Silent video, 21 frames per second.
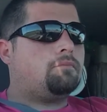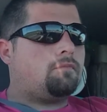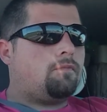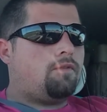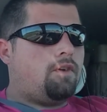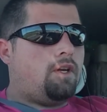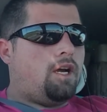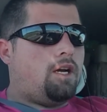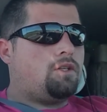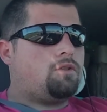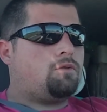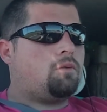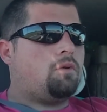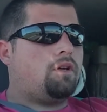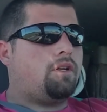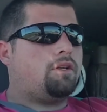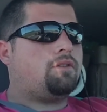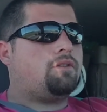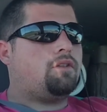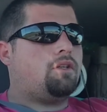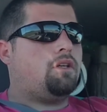If you guys
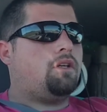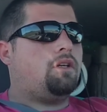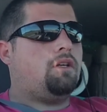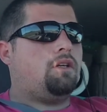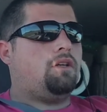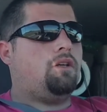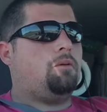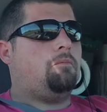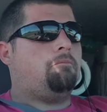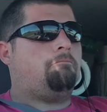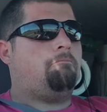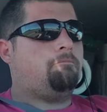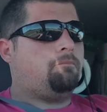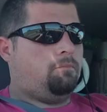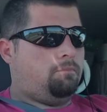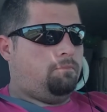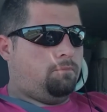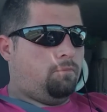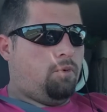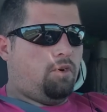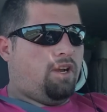want to see
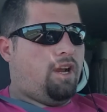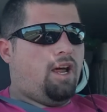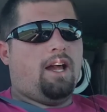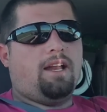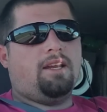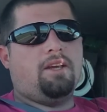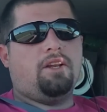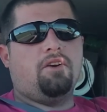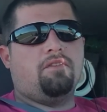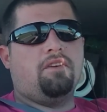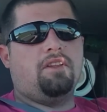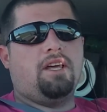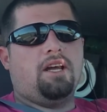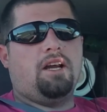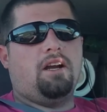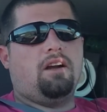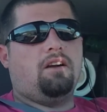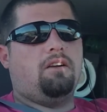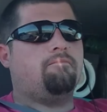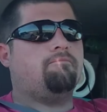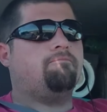what I did over
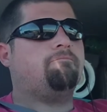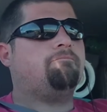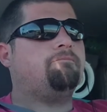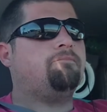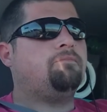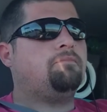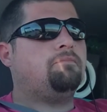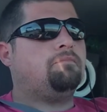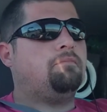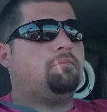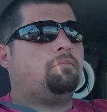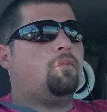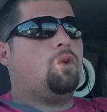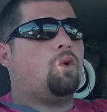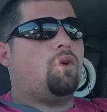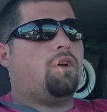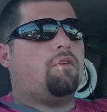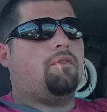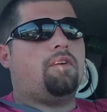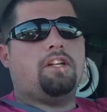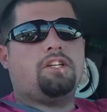there and
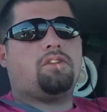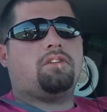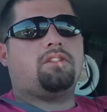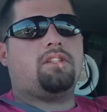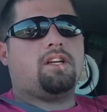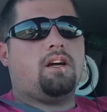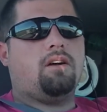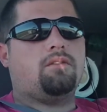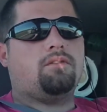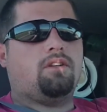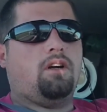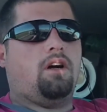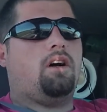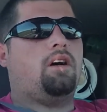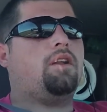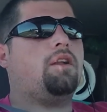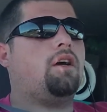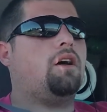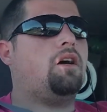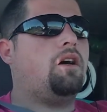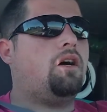what adventures I was
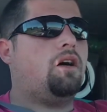on,